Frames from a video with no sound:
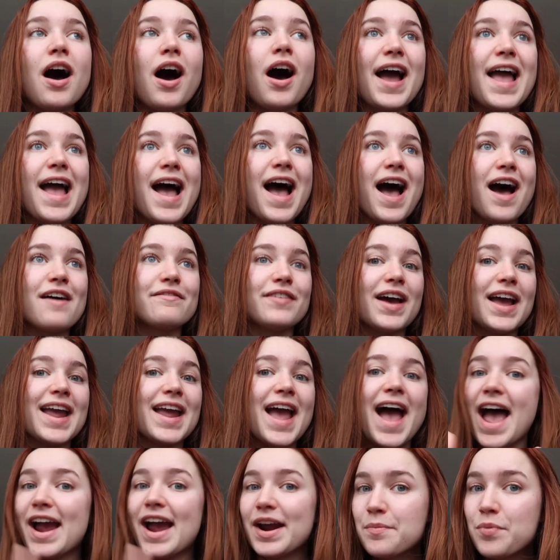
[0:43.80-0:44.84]
I have a
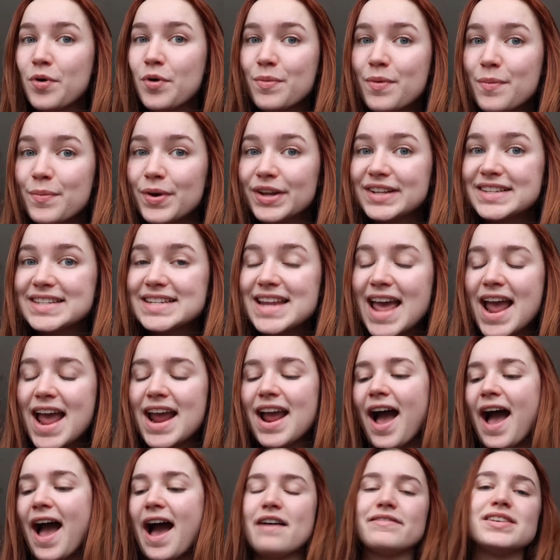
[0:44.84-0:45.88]
hair appointment booked
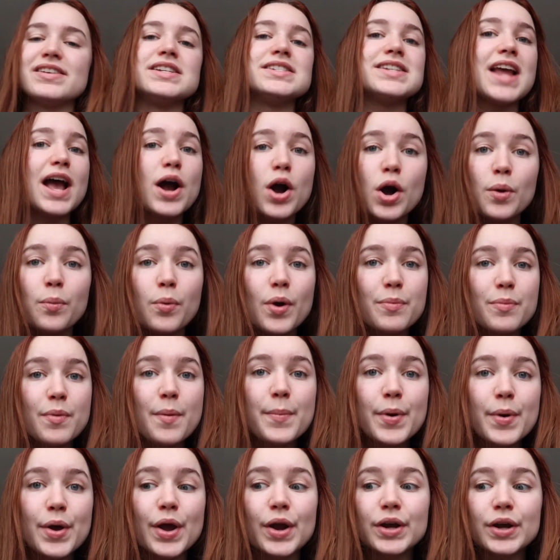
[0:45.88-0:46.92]
today. I have a nail
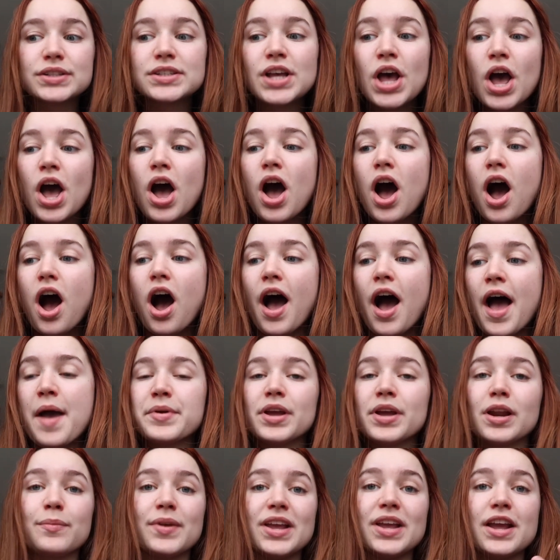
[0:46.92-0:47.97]
appointment booked. I'm
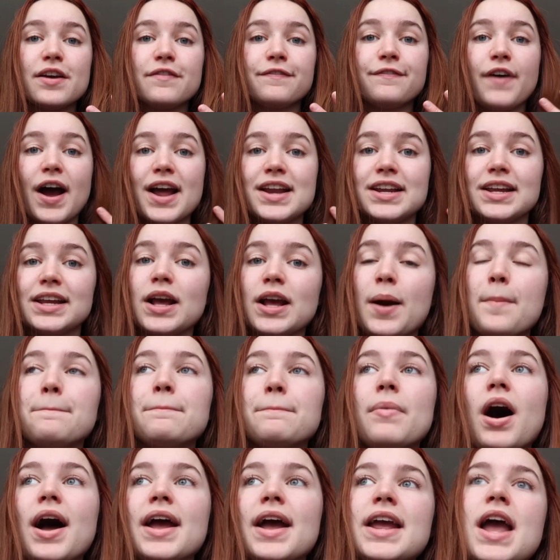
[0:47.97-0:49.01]
going to be finding
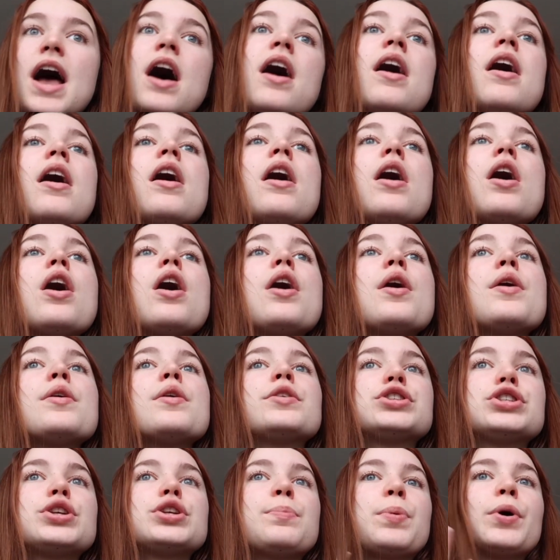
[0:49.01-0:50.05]
my
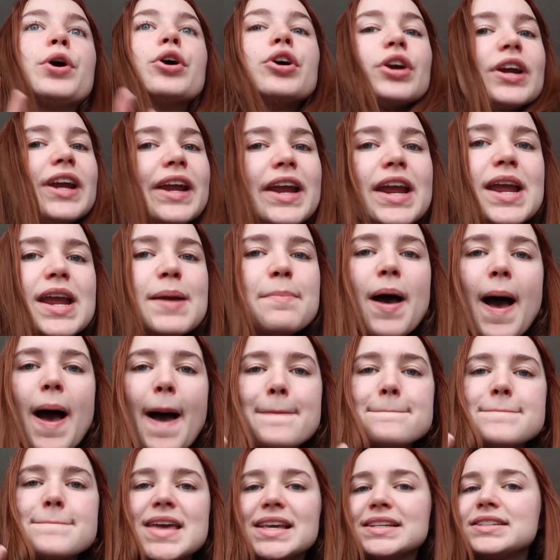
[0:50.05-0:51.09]
supreme
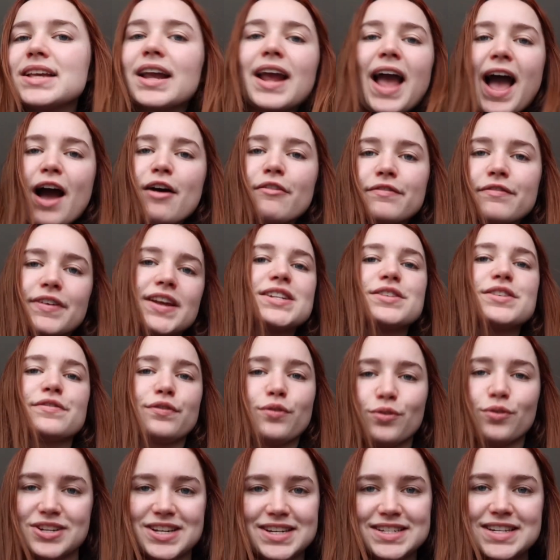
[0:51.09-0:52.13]
amazing outfit
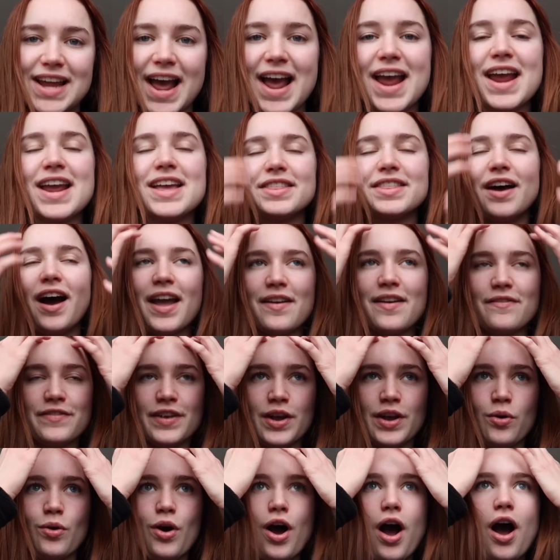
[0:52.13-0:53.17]
for today that I
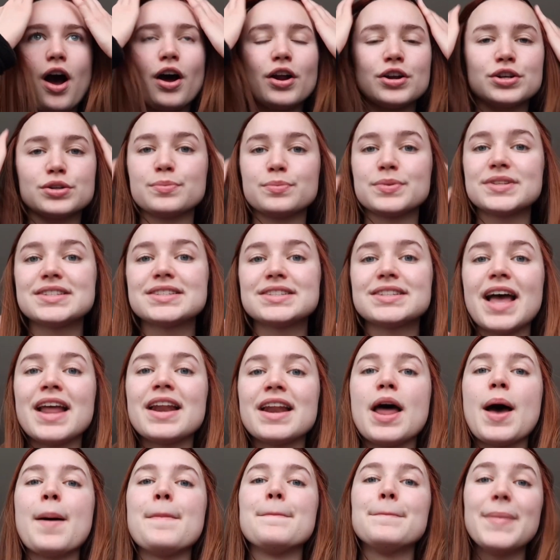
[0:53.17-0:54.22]
feel
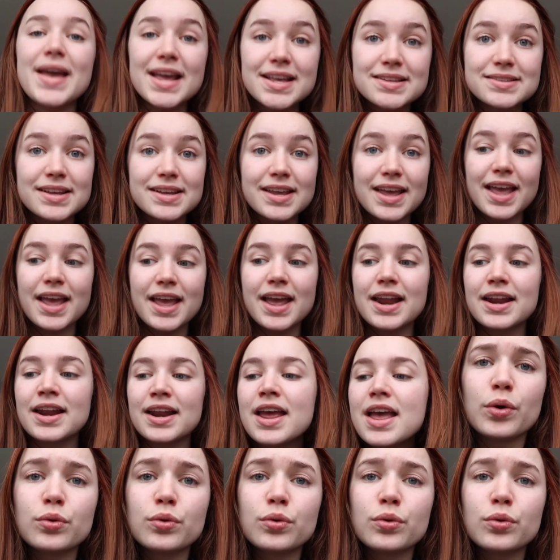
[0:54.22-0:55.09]
100% amazing in.